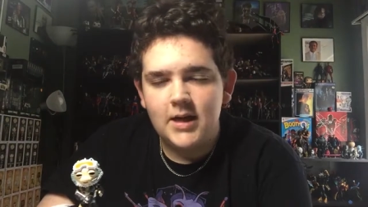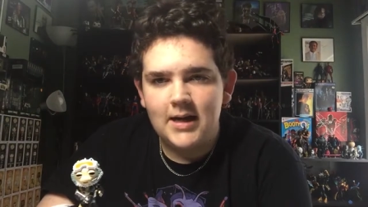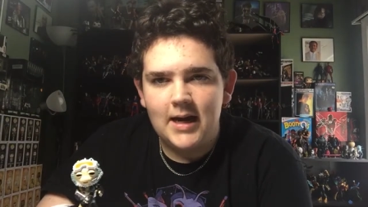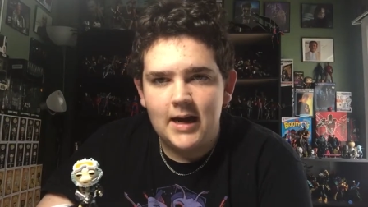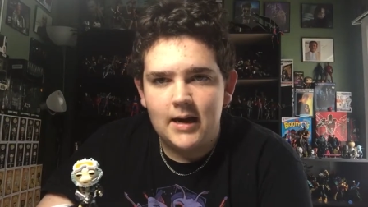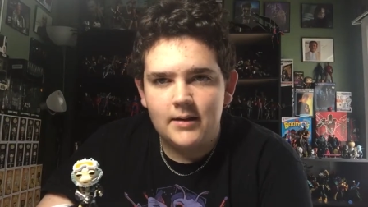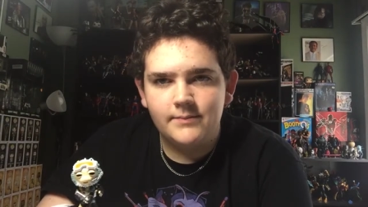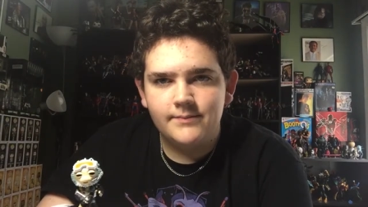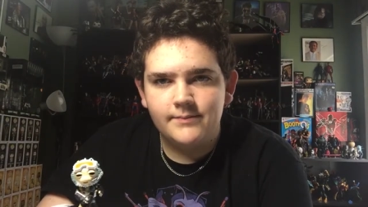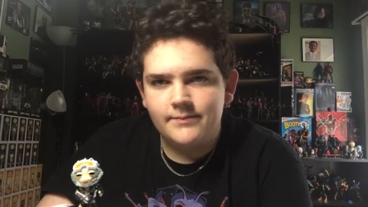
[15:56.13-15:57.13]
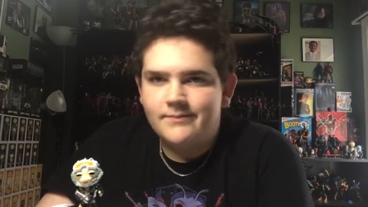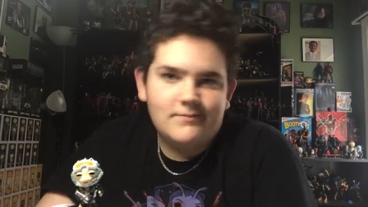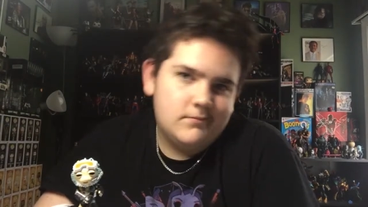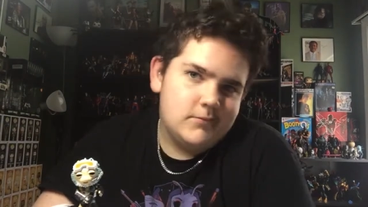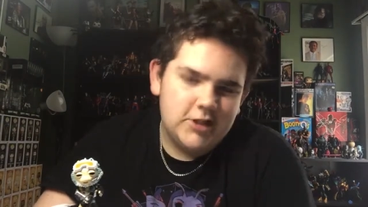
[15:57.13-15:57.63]
uh,
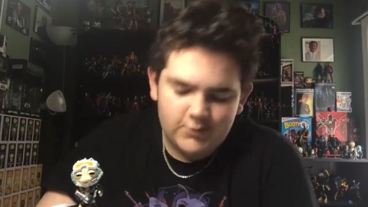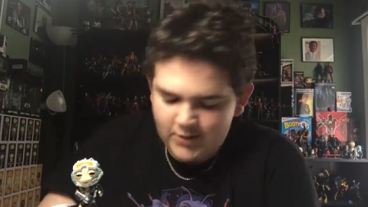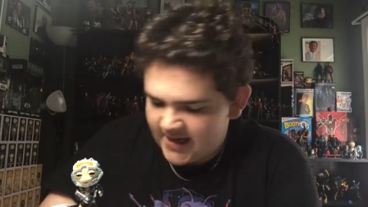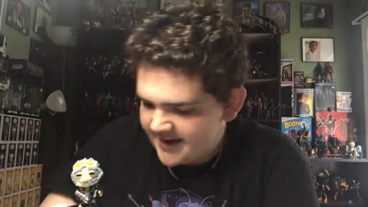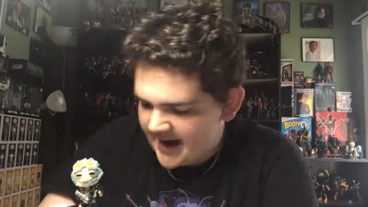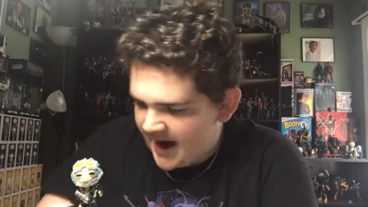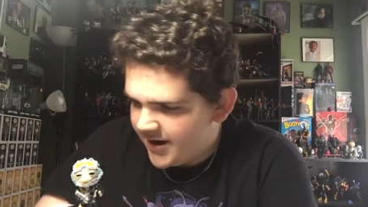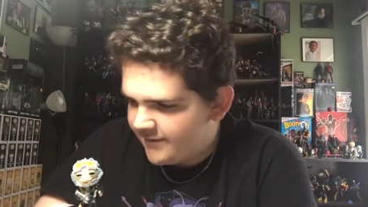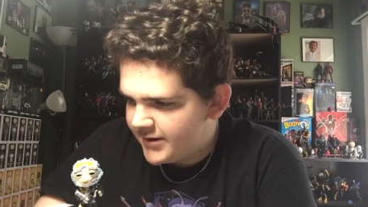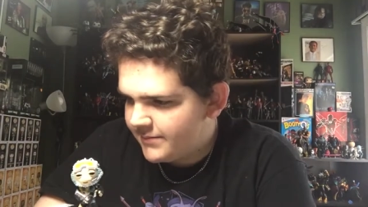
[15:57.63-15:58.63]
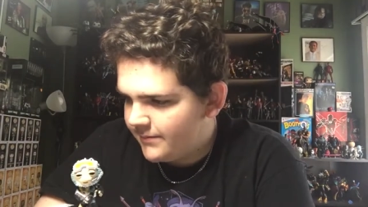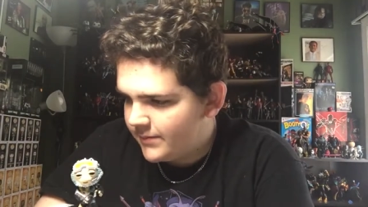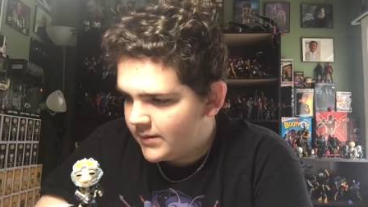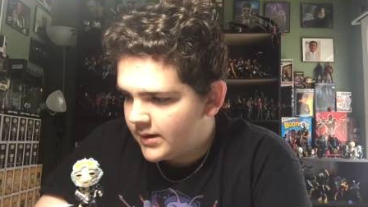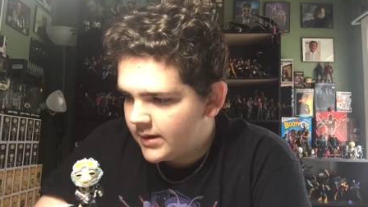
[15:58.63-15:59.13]
we, we get tired of it.
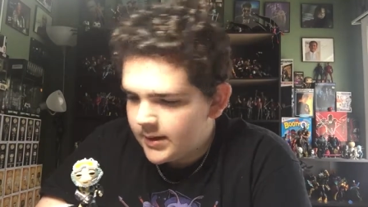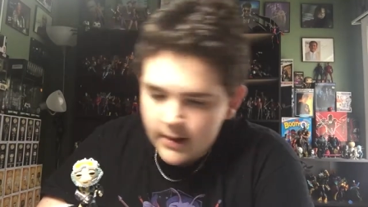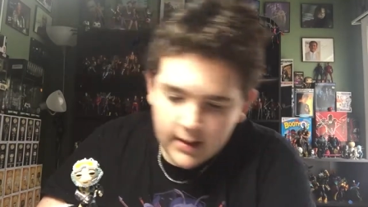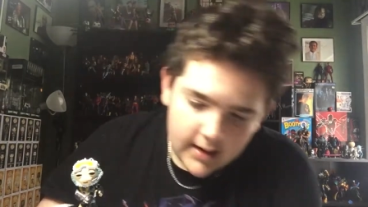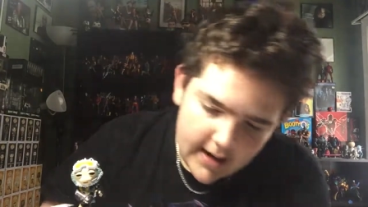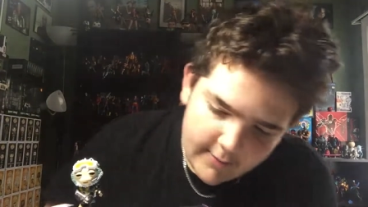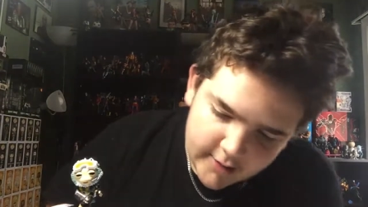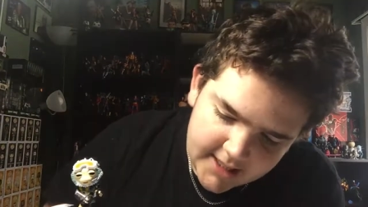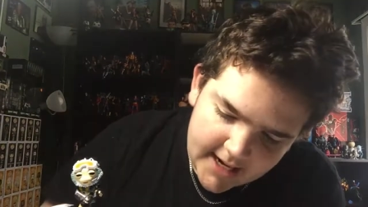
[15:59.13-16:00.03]
Anyways,